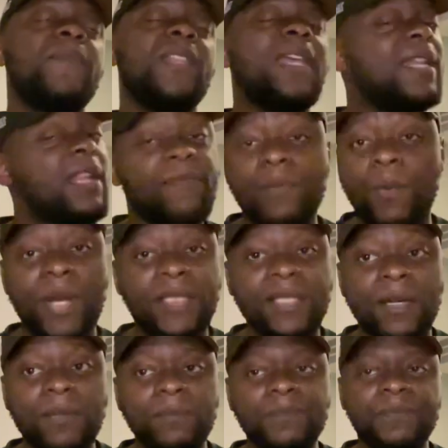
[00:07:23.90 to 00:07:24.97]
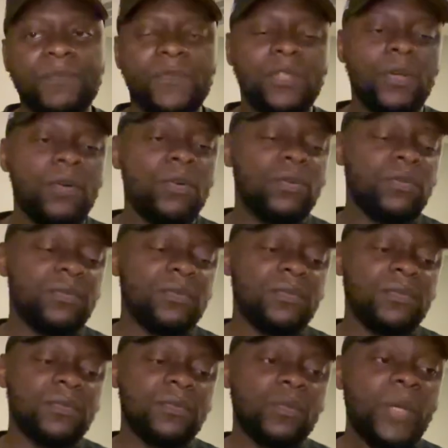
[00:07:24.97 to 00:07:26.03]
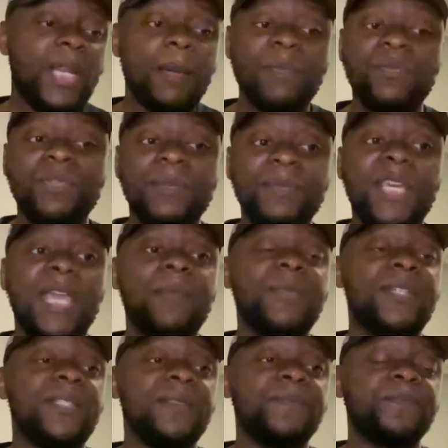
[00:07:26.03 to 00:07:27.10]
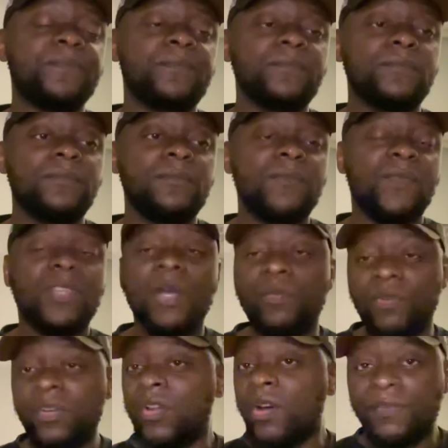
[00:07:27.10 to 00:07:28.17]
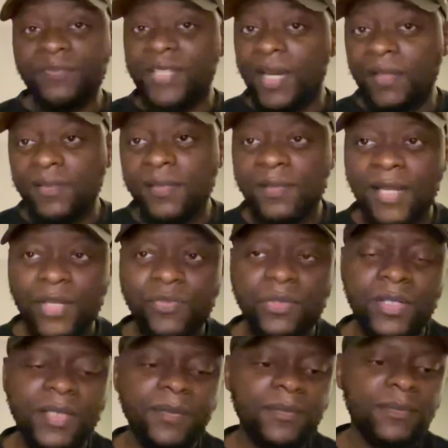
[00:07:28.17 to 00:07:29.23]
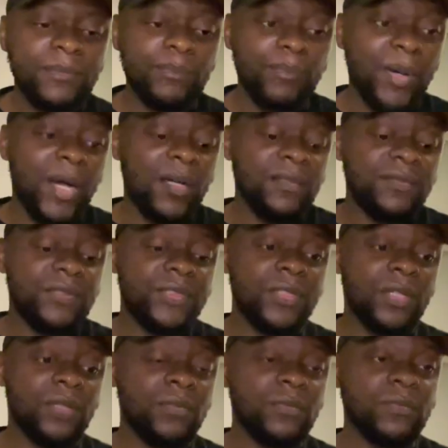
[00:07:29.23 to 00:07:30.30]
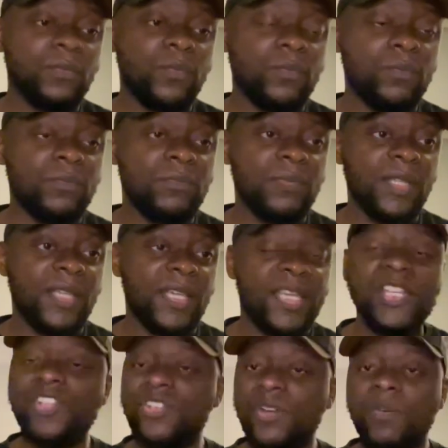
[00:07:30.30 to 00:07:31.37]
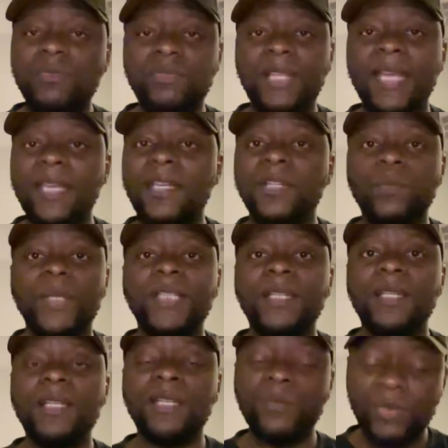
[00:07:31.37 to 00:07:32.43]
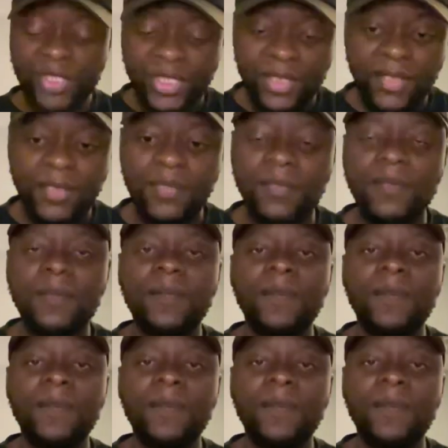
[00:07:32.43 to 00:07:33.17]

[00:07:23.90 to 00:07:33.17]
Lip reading: It never worked out. So when Amorim came in, there were a lot of doubts, naturally, but, he showed that he could win the league, which he did.